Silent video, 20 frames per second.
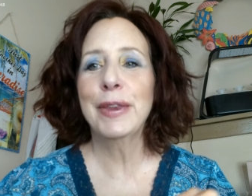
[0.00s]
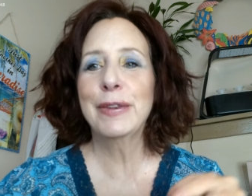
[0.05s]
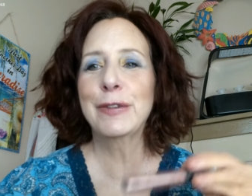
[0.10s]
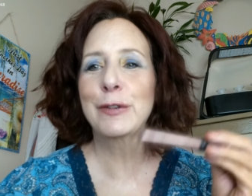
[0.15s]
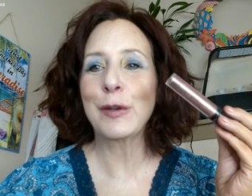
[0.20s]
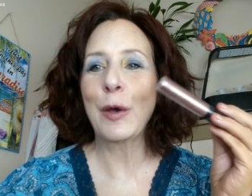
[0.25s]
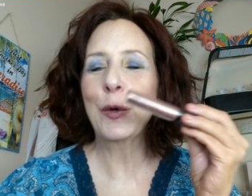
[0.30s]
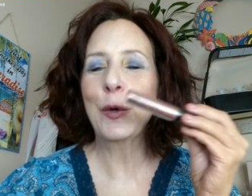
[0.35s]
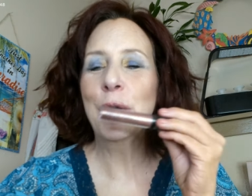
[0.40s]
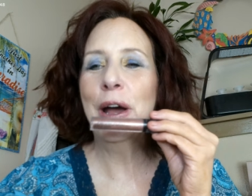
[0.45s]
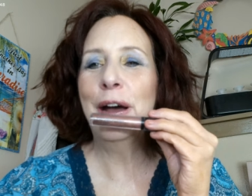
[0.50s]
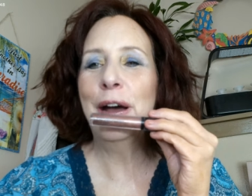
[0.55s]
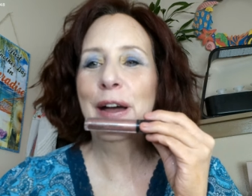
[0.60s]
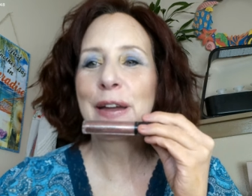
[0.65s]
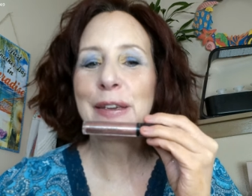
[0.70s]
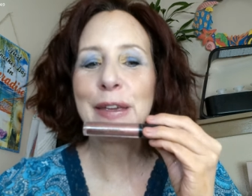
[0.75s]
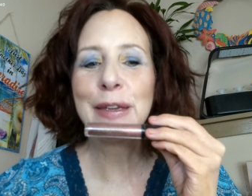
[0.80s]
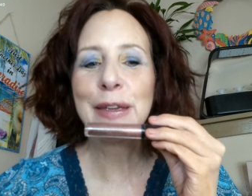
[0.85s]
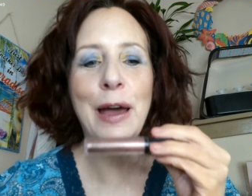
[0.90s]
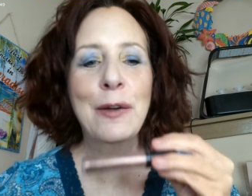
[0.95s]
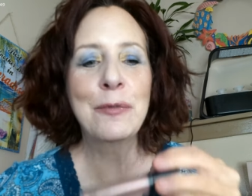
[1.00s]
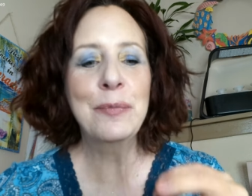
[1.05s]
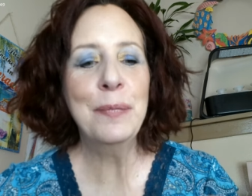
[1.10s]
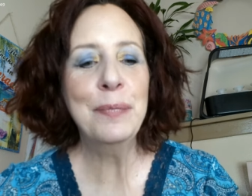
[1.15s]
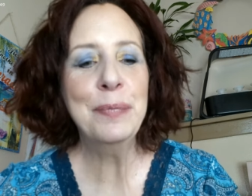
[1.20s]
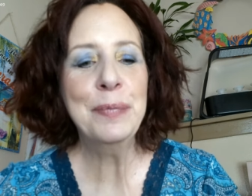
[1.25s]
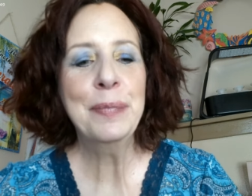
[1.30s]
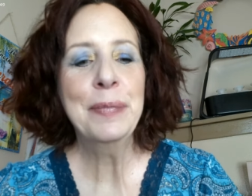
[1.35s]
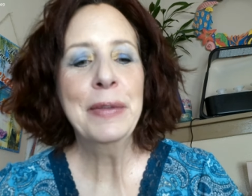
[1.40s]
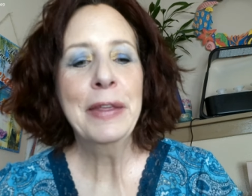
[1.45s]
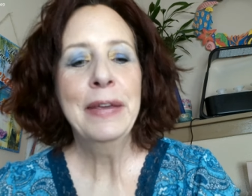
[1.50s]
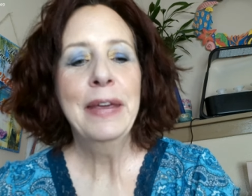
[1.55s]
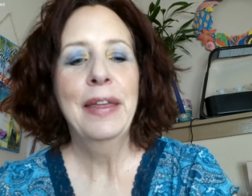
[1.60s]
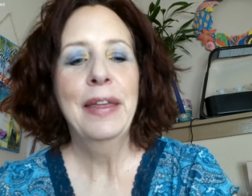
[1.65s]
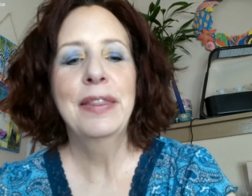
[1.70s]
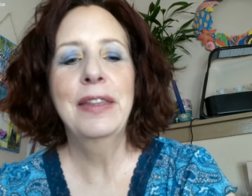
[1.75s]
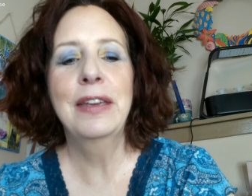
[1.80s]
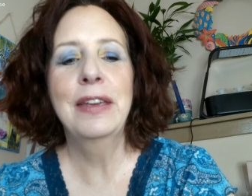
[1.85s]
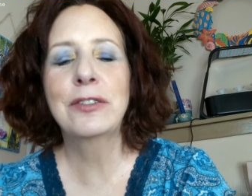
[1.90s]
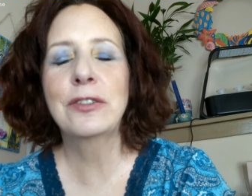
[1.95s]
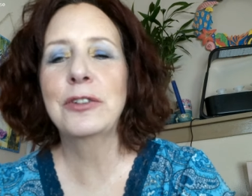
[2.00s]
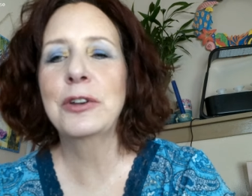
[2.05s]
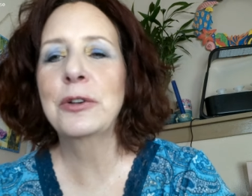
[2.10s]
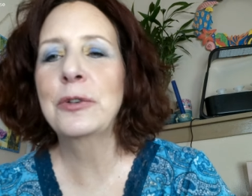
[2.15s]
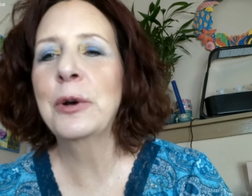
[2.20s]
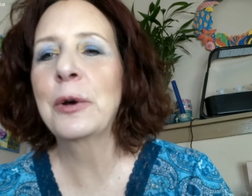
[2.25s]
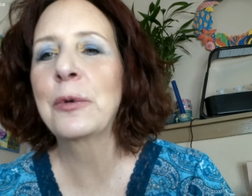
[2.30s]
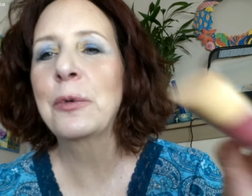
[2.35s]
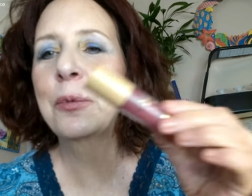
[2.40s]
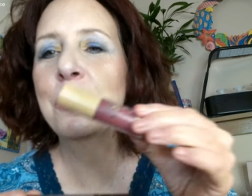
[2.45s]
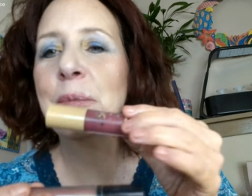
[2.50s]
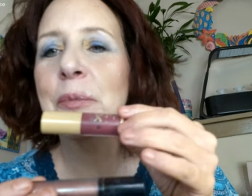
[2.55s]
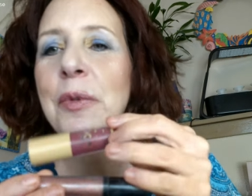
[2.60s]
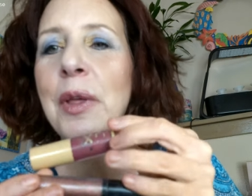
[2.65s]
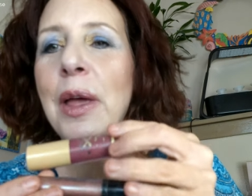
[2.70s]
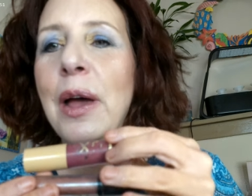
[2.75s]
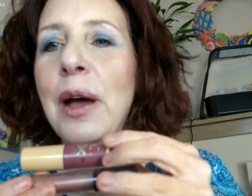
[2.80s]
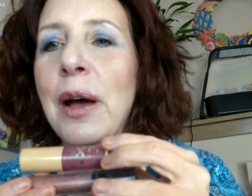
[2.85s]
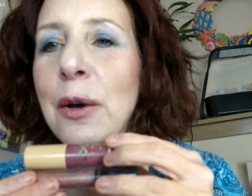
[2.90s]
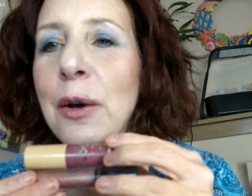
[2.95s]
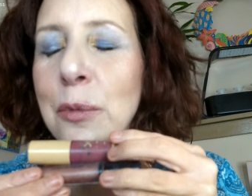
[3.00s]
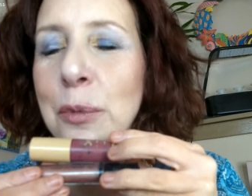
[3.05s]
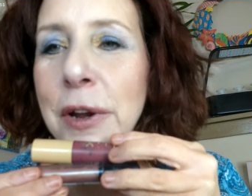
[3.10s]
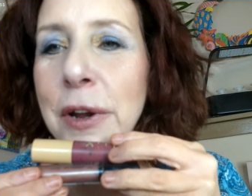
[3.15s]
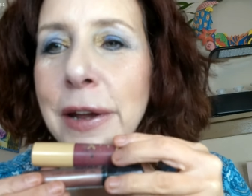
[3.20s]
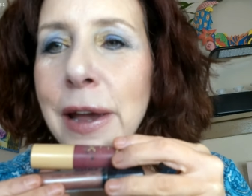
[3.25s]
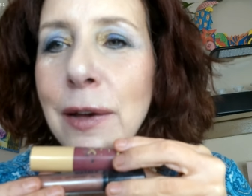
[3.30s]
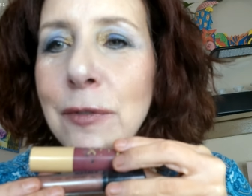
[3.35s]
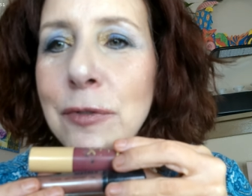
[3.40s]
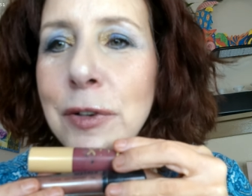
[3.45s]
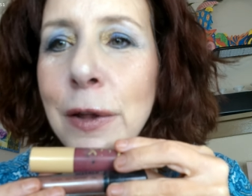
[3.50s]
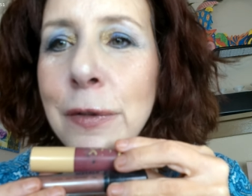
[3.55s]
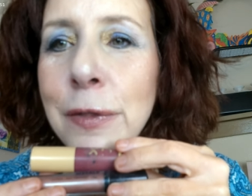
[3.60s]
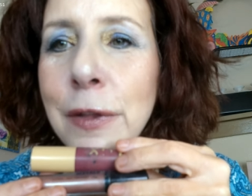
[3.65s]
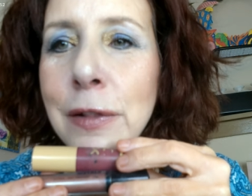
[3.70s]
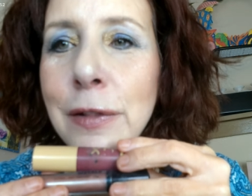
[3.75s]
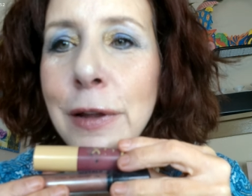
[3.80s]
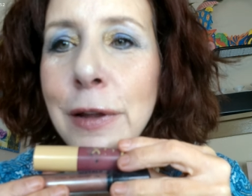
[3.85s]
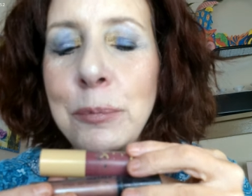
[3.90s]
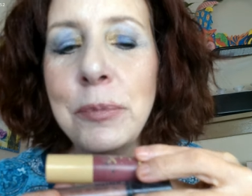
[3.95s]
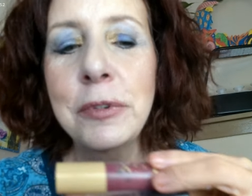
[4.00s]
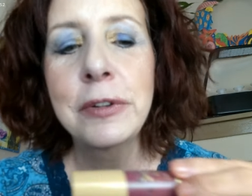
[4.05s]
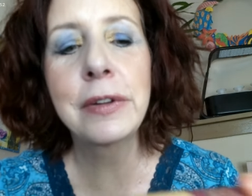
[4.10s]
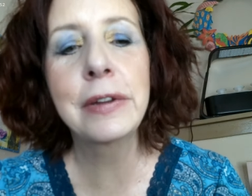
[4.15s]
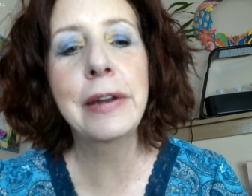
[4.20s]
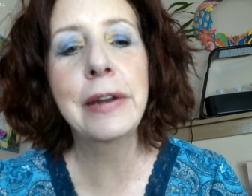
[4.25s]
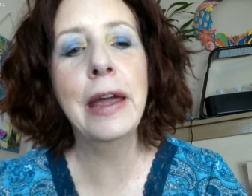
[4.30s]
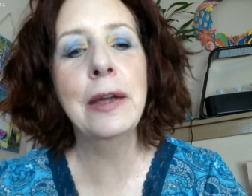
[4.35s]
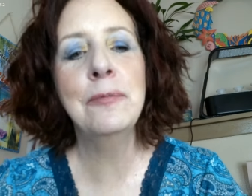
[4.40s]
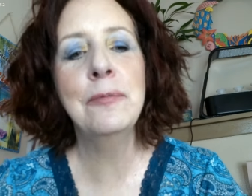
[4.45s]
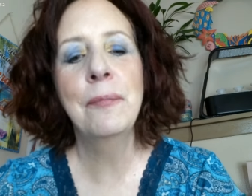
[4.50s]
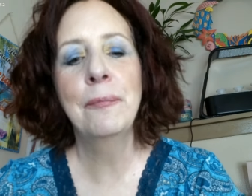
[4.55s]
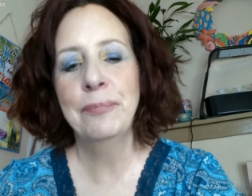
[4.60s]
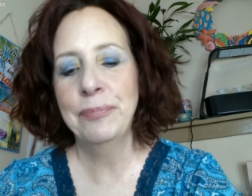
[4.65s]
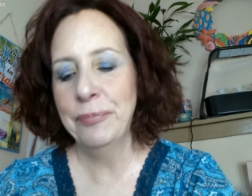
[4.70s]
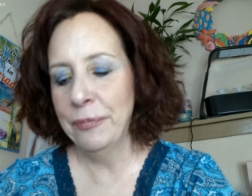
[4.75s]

So, uh, yeah, these two are uh, what I have on the lip today.